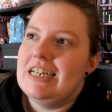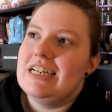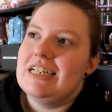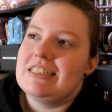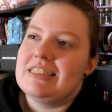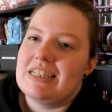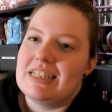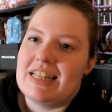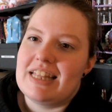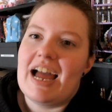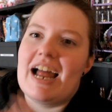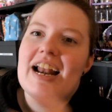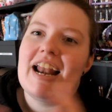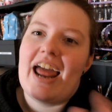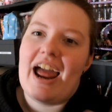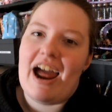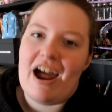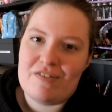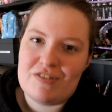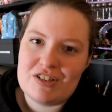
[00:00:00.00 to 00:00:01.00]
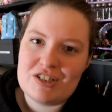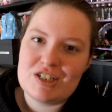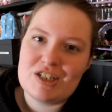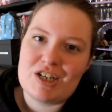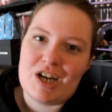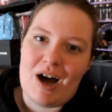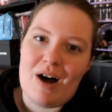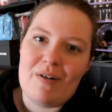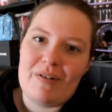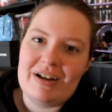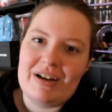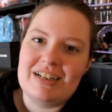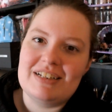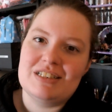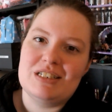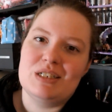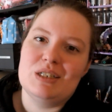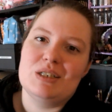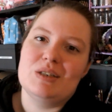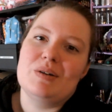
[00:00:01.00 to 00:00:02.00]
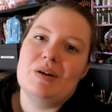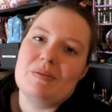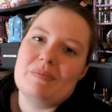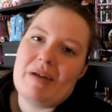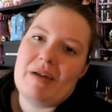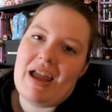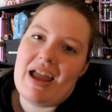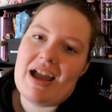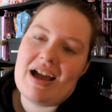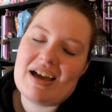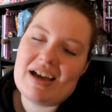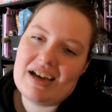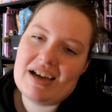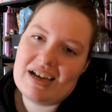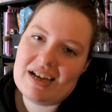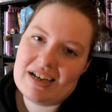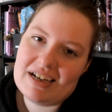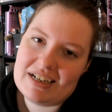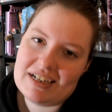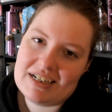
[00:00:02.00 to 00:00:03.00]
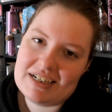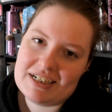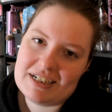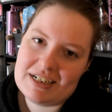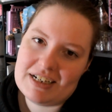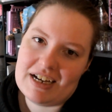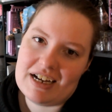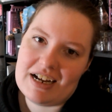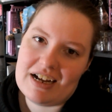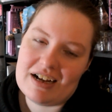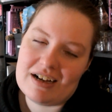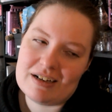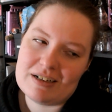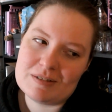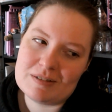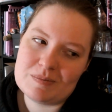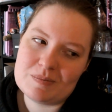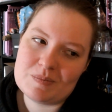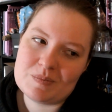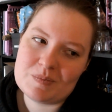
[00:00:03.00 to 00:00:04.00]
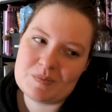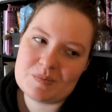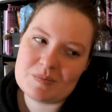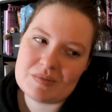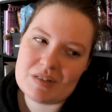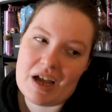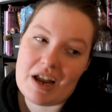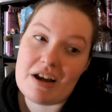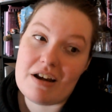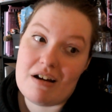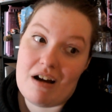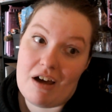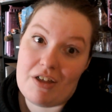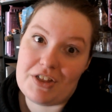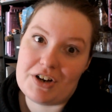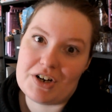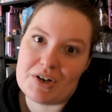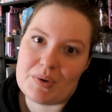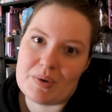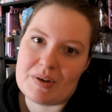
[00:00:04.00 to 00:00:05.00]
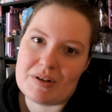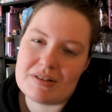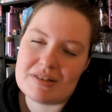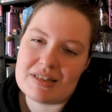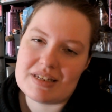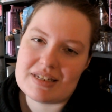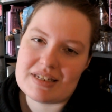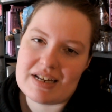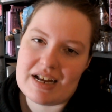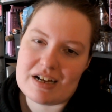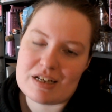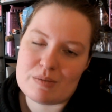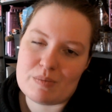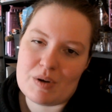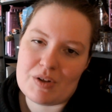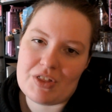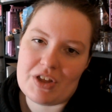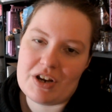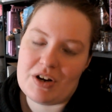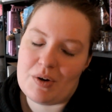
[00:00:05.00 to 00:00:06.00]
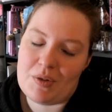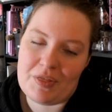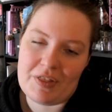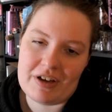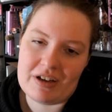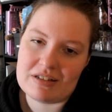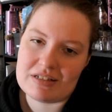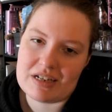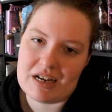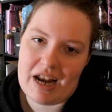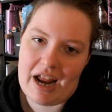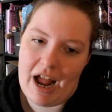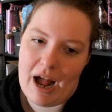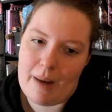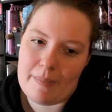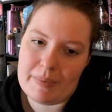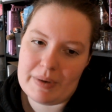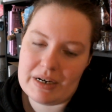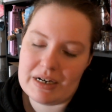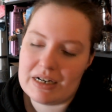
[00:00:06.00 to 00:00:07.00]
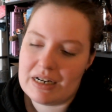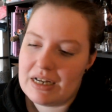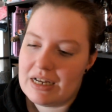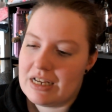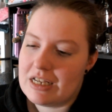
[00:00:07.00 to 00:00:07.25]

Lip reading: to then have to go into and make another quilt this next month, I don't think is going to happen.